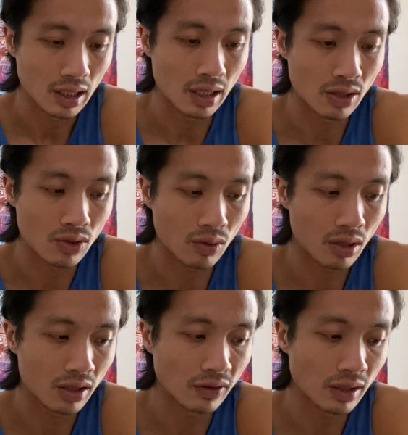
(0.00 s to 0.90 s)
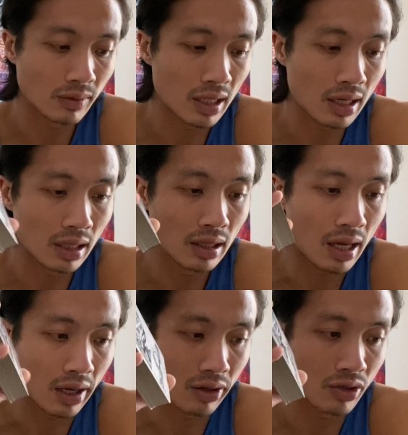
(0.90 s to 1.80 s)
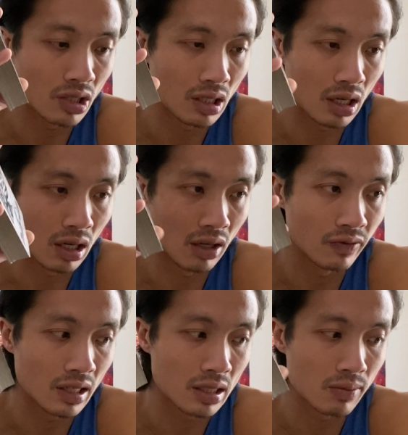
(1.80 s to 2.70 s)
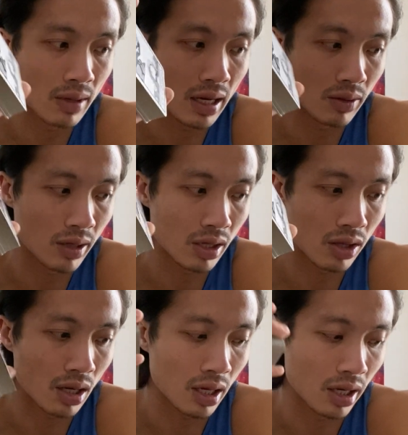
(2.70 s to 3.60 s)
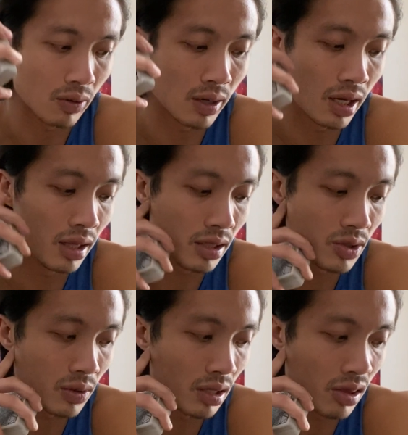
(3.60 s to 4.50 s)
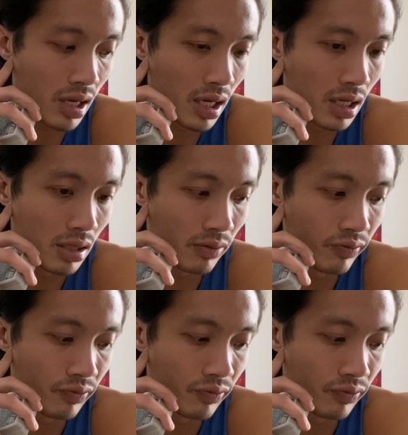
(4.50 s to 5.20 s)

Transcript: it's sort of, I'm getting the energy of it's my way or the highway sort of thing.